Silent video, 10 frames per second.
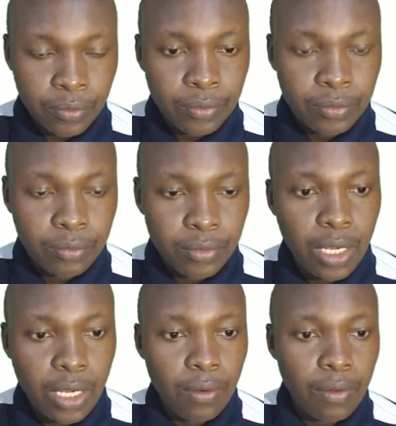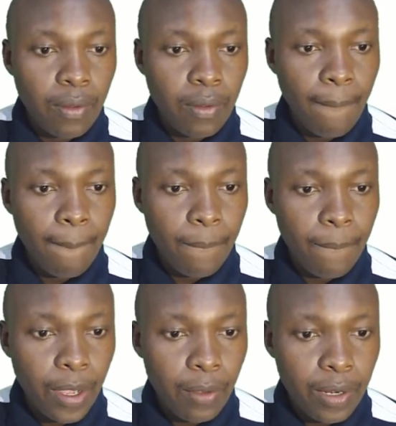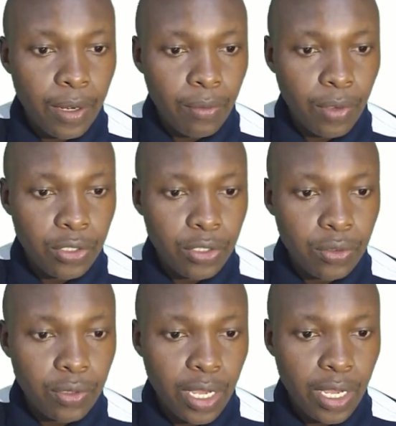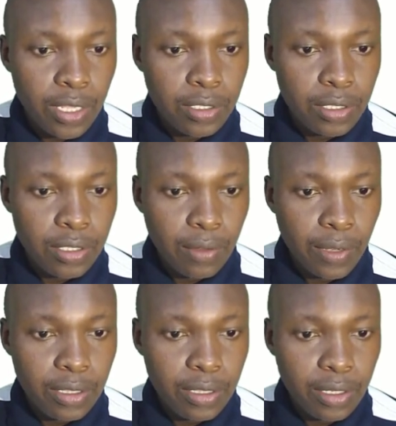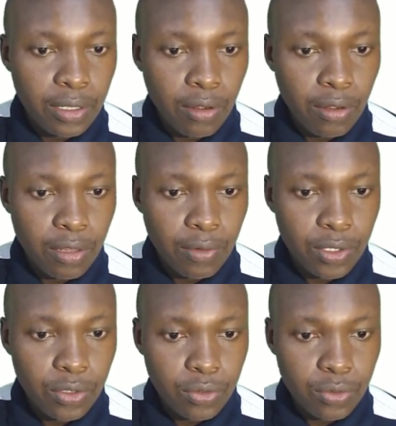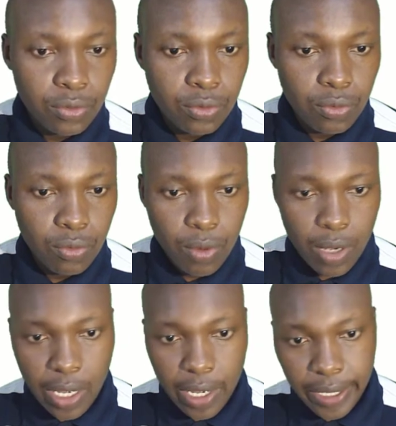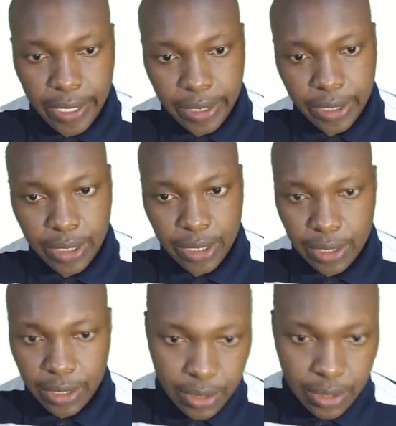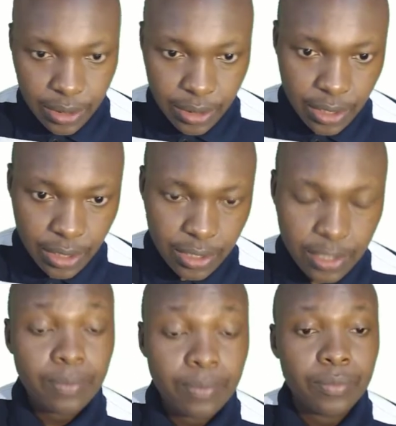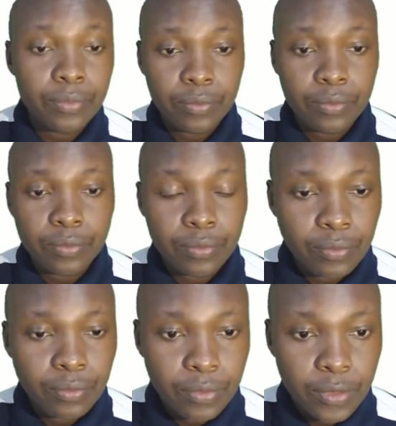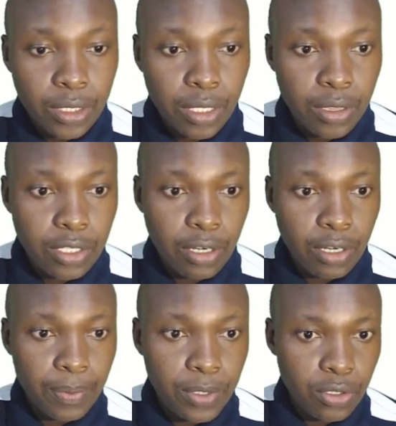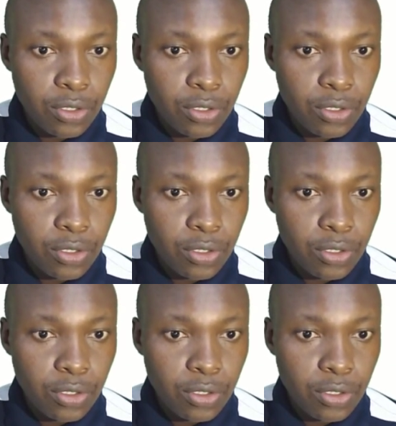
Now y1 y2 the height, y3 all the way to y6. The trapezoidal